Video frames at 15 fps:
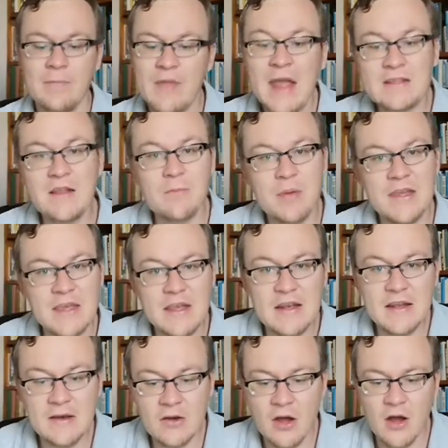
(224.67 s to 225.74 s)
at the
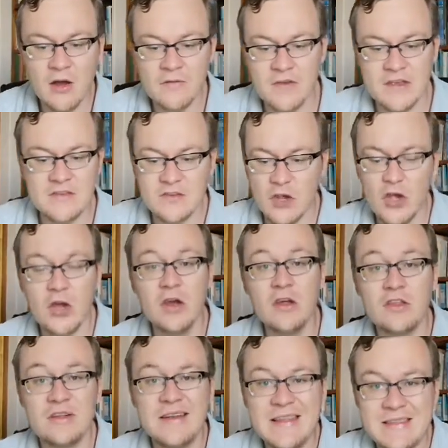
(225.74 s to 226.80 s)
beginning of his
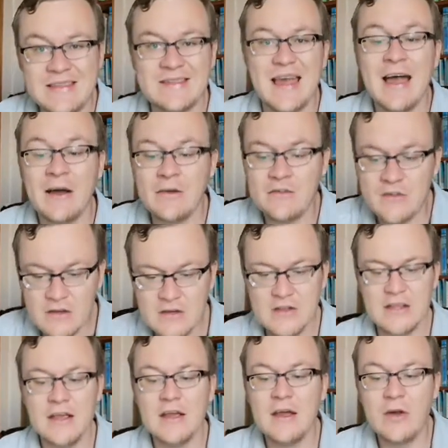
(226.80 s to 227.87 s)
earthly thousand
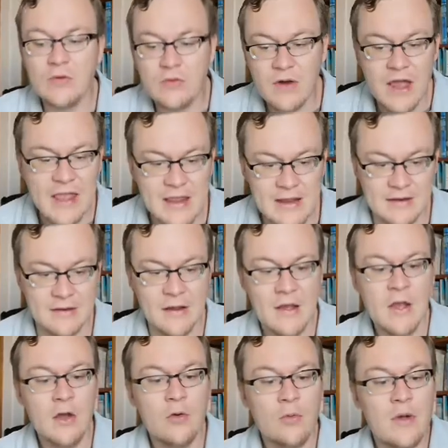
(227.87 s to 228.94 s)
year reign,
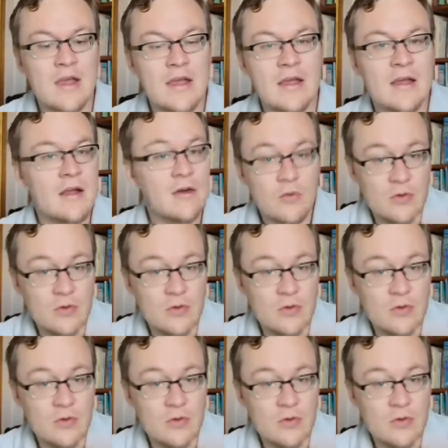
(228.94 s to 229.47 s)
where,